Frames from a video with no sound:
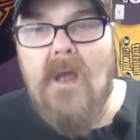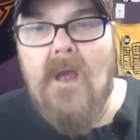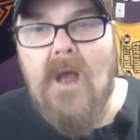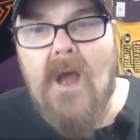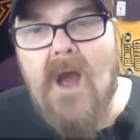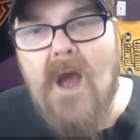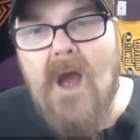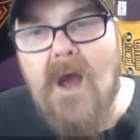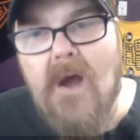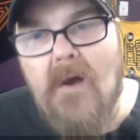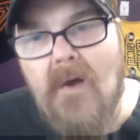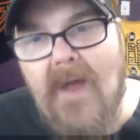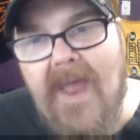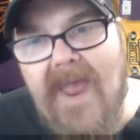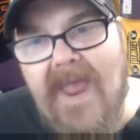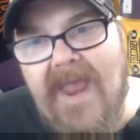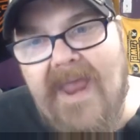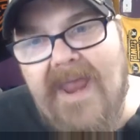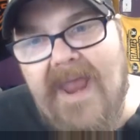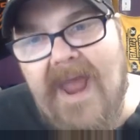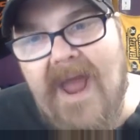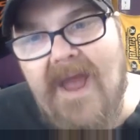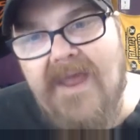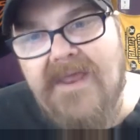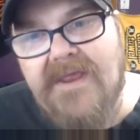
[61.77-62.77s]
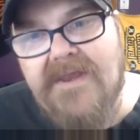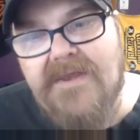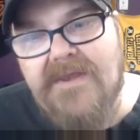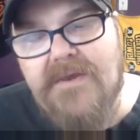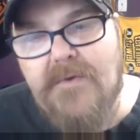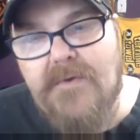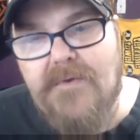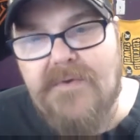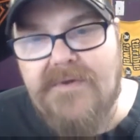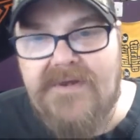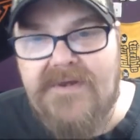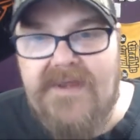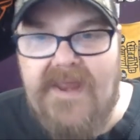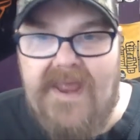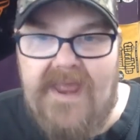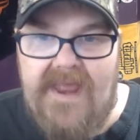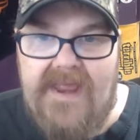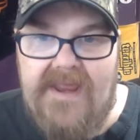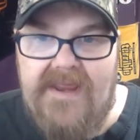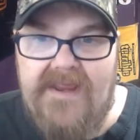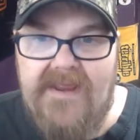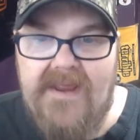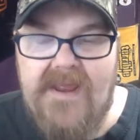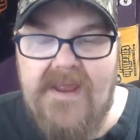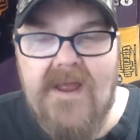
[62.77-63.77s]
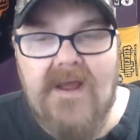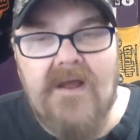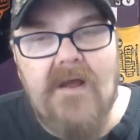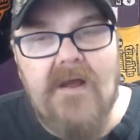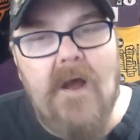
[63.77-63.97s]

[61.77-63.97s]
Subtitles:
Oh, hey, how you doing today?